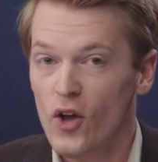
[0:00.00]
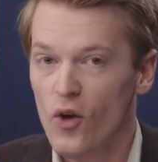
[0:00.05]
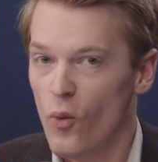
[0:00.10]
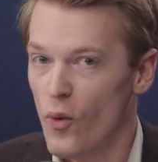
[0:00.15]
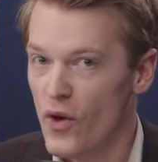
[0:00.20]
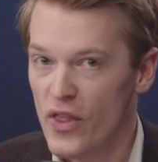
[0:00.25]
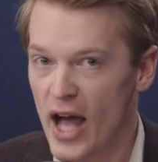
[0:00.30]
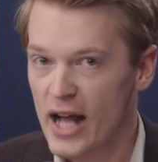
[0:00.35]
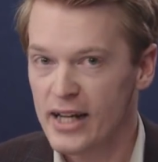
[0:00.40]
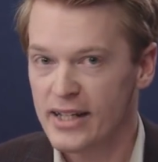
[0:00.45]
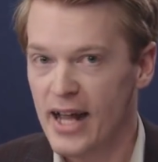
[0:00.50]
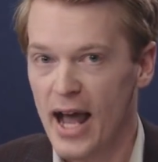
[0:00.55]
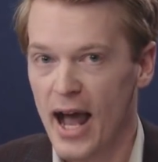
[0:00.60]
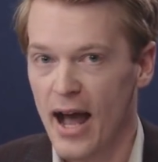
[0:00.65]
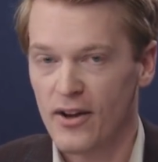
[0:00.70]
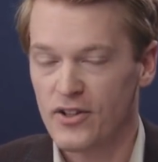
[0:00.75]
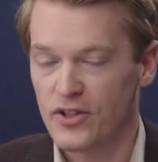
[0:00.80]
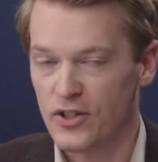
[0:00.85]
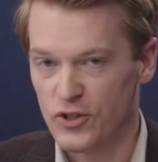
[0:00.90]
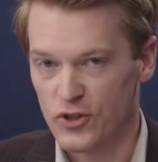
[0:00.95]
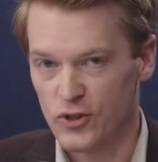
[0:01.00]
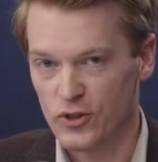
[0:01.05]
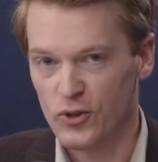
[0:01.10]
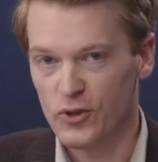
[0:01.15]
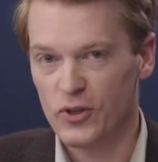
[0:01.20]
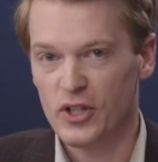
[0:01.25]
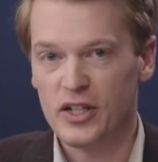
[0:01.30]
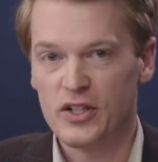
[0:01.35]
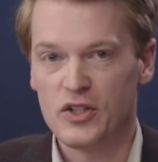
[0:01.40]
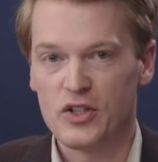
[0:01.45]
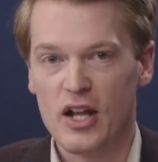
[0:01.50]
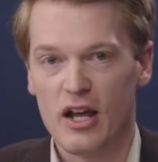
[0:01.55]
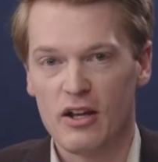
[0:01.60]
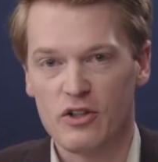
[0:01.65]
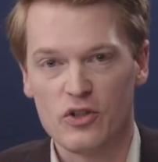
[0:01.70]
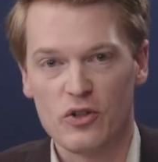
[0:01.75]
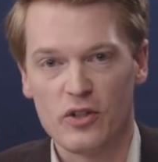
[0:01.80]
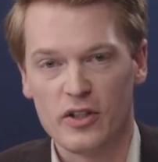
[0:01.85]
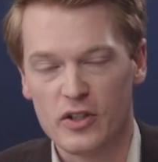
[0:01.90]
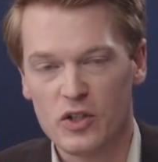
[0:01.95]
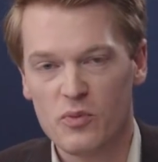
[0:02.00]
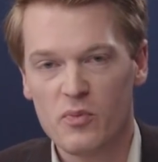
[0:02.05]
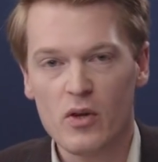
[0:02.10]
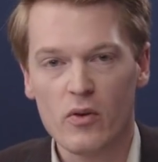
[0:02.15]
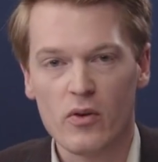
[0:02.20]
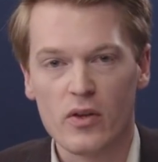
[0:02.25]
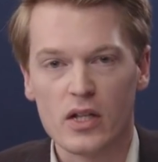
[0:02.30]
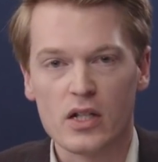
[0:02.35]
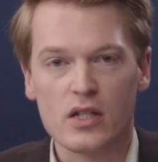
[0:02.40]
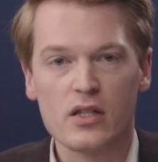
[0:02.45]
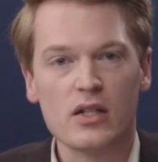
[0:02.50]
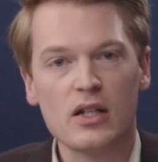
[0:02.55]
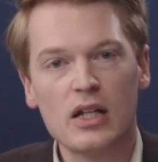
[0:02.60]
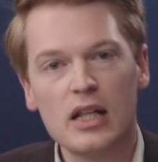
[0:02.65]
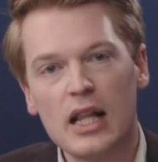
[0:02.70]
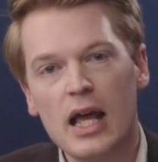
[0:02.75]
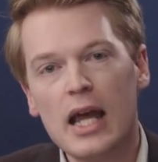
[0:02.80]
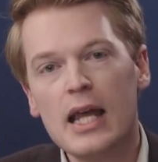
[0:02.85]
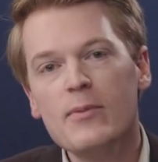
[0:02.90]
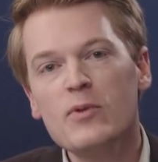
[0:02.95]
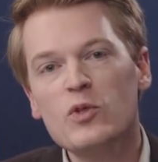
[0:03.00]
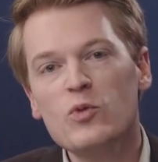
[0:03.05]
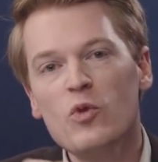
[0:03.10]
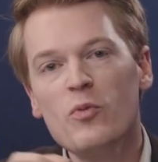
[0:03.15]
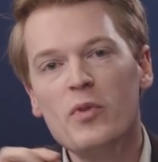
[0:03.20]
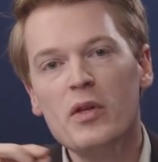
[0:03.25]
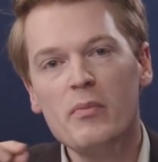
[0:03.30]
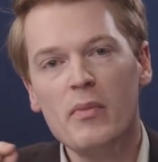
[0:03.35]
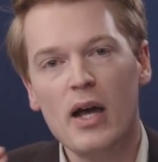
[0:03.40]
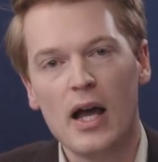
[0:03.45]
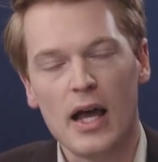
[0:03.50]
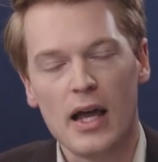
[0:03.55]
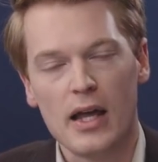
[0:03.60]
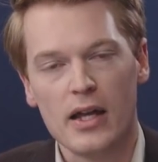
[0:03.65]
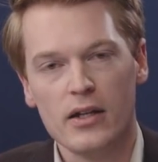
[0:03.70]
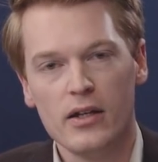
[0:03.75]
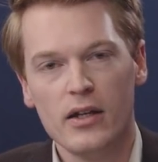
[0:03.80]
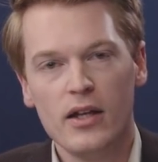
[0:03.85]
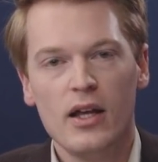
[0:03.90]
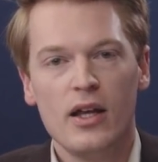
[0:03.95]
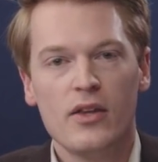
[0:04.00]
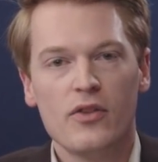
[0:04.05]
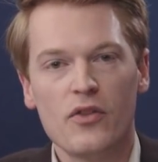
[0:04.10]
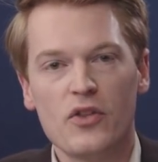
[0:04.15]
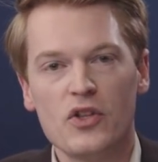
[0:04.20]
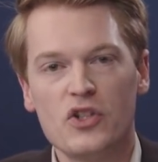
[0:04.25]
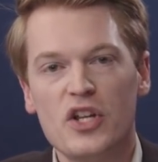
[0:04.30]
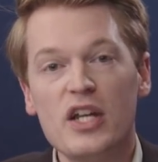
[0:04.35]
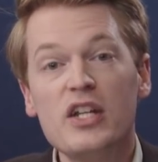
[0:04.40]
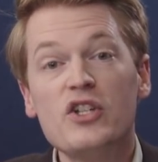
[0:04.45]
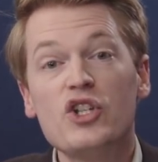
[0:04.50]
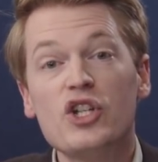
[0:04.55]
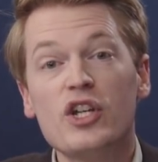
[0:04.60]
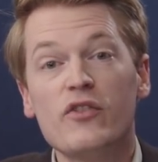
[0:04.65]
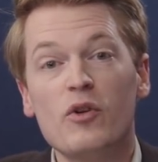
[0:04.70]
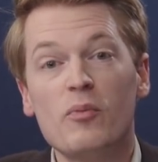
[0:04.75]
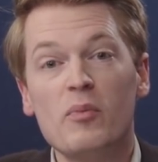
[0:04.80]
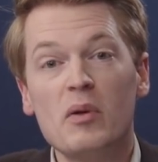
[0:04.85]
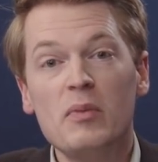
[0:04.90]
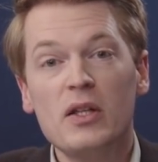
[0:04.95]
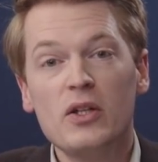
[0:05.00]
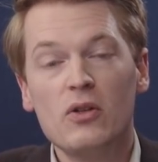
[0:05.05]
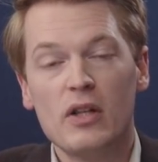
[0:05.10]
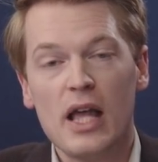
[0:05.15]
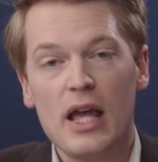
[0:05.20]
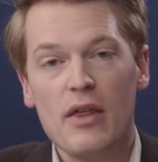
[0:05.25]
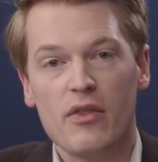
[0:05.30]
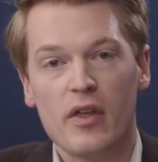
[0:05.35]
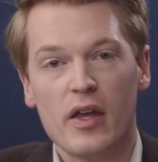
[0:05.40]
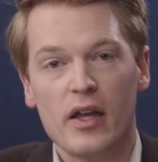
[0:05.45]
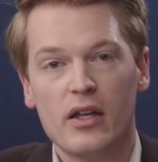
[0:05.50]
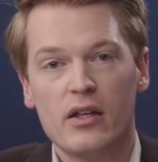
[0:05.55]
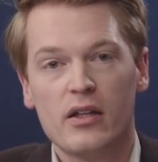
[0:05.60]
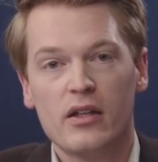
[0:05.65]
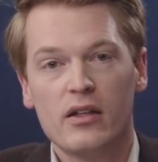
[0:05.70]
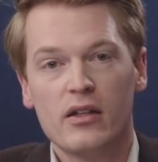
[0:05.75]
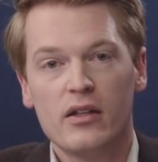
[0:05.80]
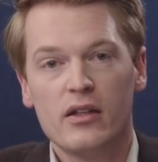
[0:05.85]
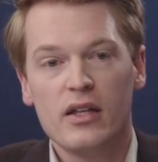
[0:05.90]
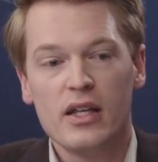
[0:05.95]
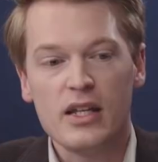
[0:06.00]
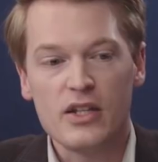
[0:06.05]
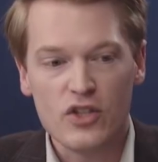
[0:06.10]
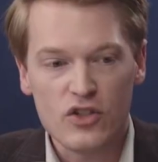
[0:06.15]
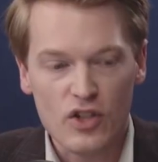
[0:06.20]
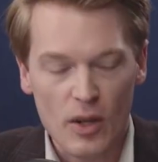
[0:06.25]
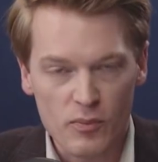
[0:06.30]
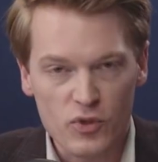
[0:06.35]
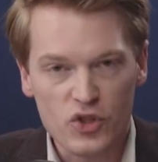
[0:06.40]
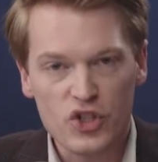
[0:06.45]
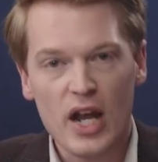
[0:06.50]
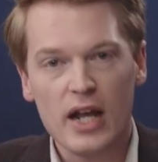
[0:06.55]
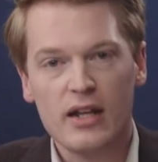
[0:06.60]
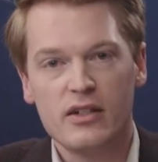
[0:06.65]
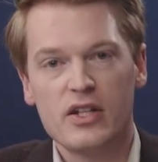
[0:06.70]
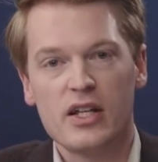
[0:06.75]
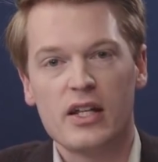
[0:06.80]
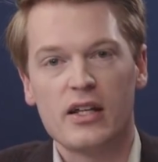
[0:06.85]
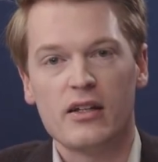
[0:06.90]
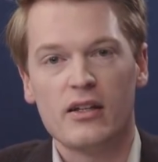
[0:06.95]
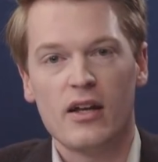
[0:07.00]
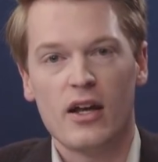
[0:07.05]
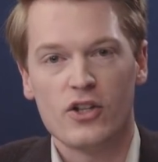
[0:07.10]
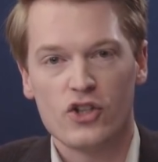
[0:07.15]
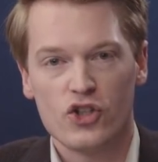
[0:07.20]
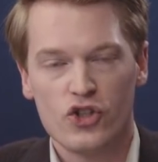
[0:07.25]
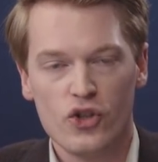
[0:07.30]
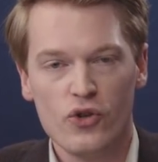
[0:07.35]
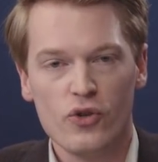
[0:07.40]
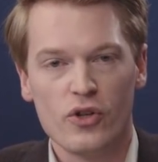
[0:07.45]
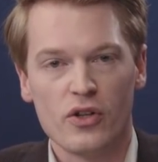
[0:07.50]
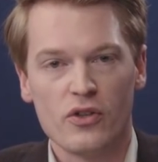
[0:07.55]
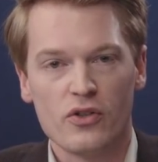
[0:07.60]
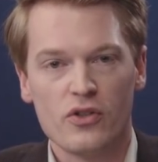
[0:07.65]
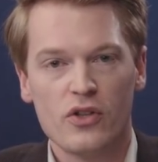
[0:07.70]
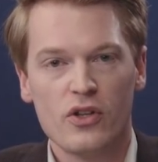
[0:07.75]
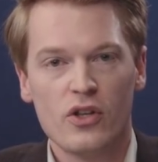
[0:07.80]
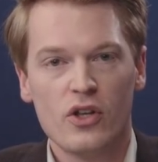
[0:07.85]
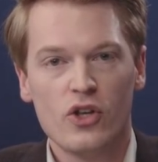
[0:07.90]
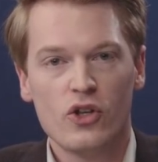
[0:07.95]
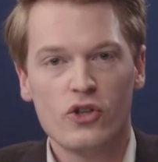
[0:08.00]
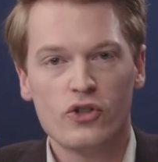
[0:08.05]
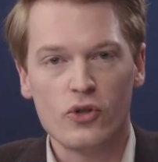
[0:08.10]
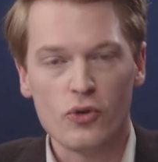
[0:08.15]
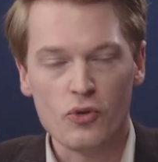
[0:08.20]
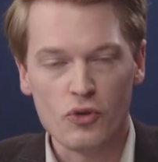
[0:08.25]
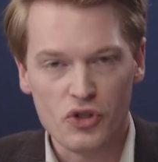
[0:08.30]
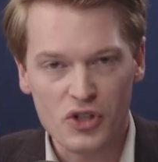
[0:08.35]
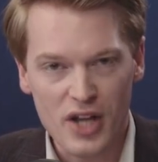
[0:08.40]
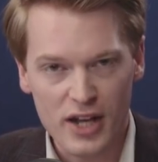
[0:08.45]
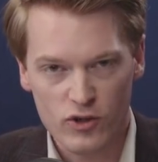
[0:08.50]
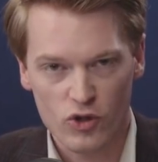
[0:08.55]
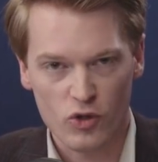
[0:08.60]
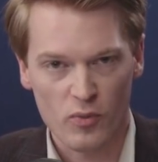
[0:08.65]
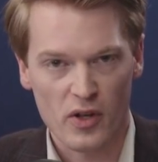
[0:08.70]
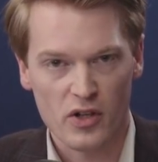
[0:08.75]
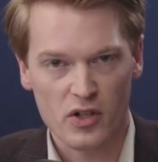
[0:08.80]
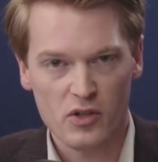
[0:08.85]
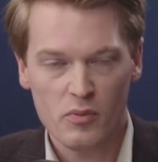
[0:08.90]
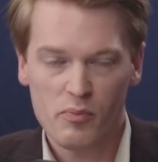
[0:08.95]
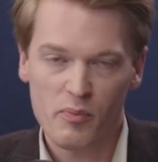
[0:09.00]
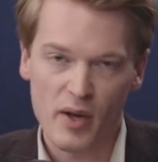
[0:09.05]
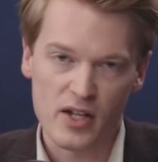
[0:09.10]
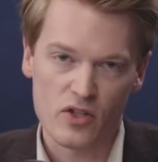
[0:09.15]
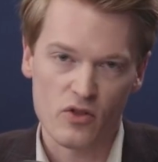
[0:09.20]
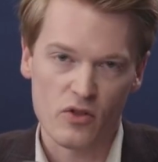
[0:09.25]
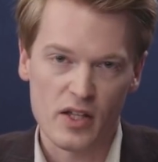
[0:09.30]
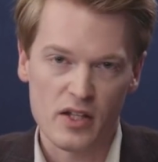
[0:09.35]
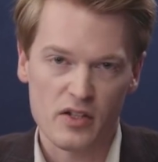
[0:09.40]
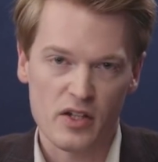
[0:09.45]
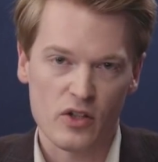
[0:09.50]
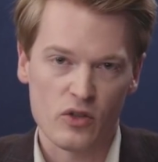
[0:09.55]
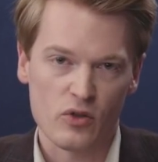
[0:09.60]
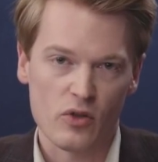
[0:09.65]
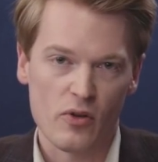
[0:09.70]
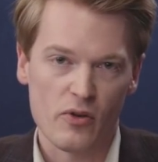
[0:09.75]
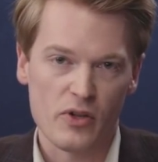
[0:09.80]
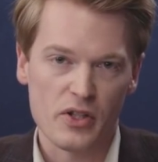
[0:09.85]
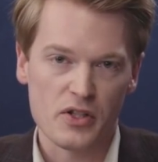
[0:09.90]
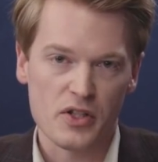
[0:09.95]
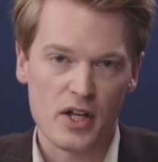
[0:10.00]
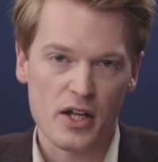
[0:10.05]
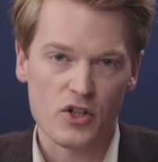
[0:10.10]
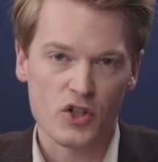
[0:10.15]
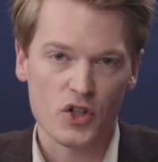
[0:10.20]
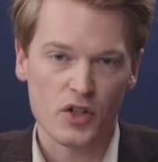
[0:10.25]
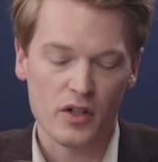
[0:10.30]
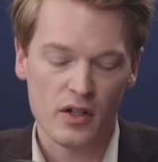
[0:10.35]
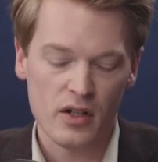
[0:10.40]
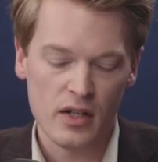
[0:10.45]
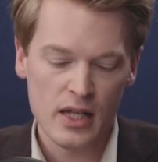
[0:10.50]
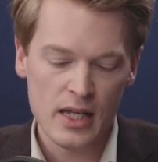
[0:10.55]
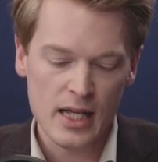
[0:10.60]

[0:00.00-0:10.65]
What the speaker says: without a doubt, and to look at international experience, that claims will be made that the teaching of a biblical ethic is subjecting a student to detriment based on their sexual orientation.